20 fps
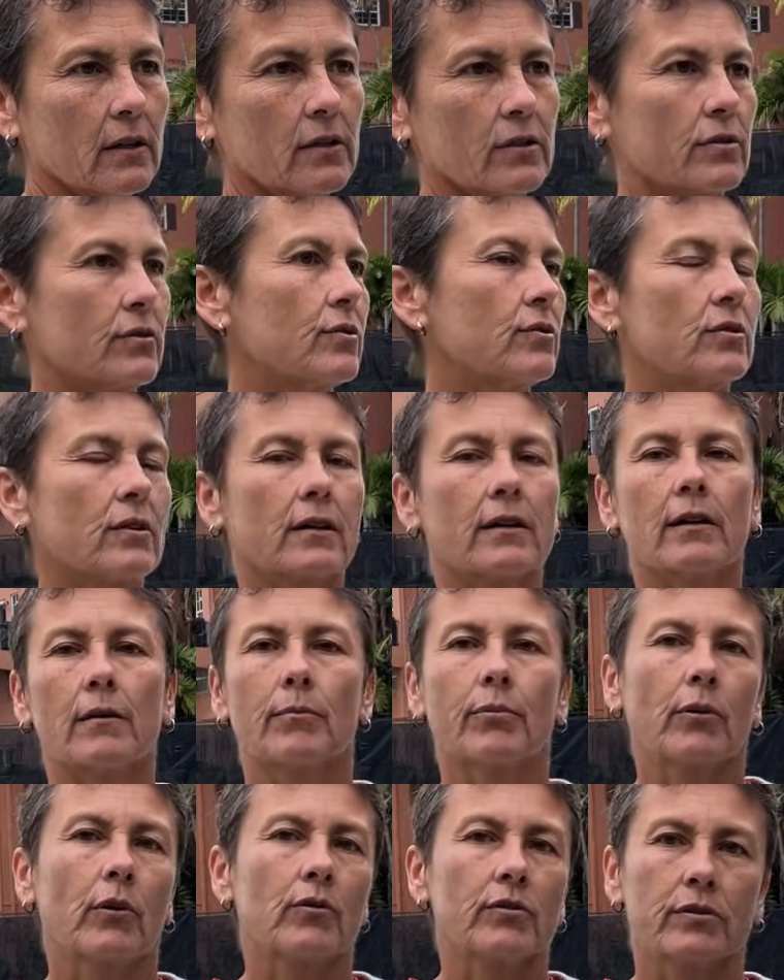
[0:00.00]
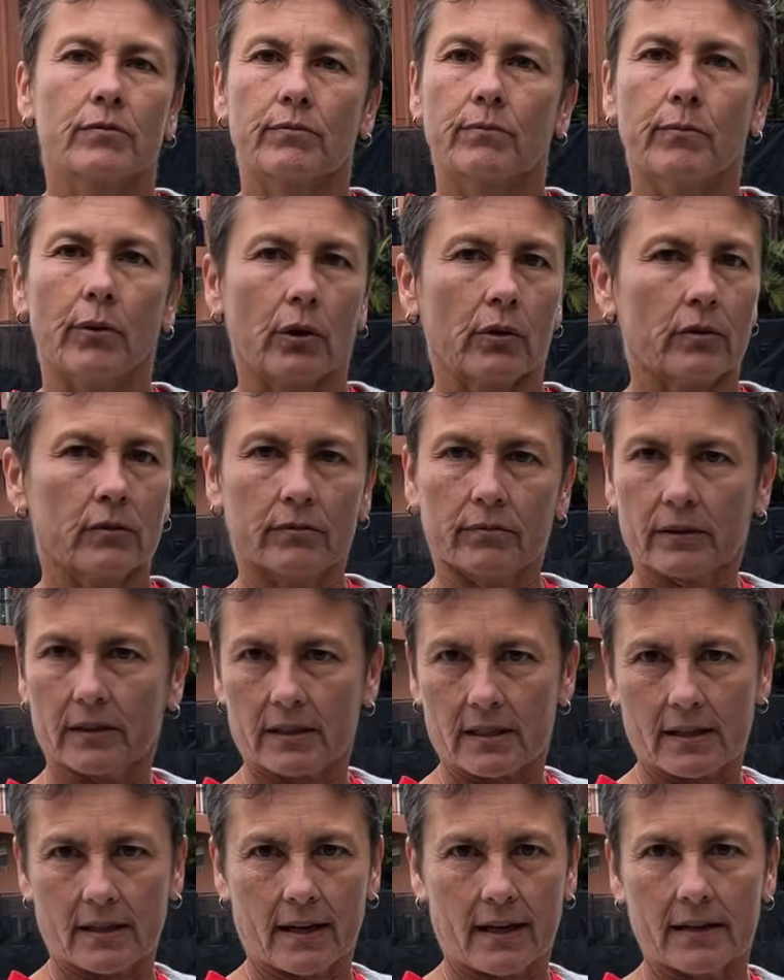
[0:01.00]
So you can approach both with a
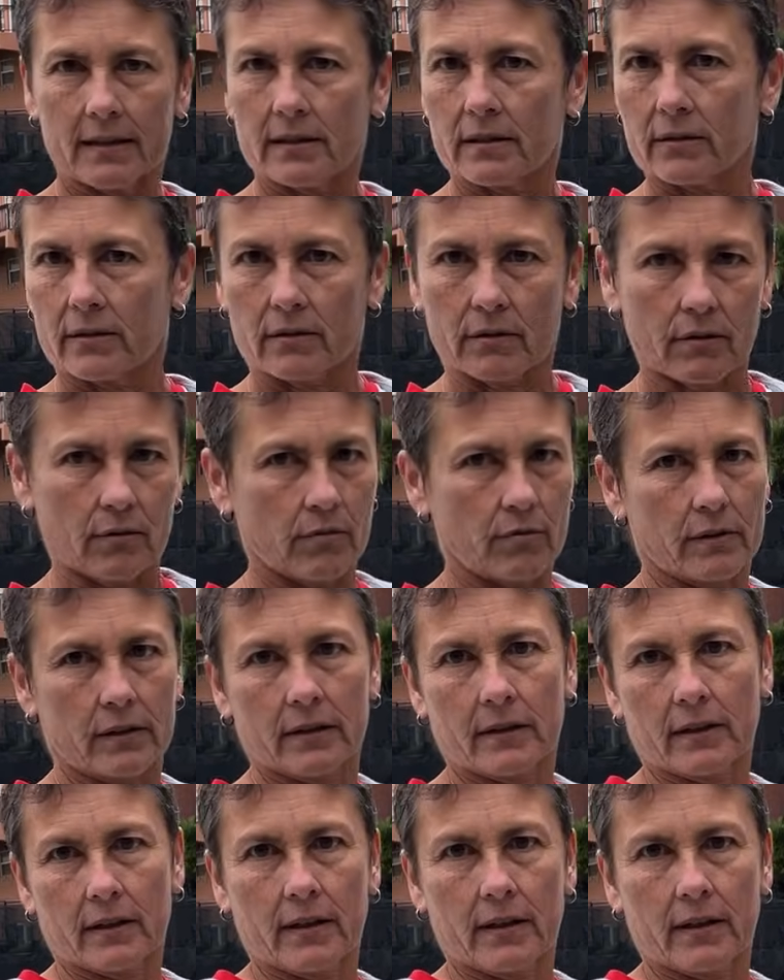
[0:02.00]
slice or with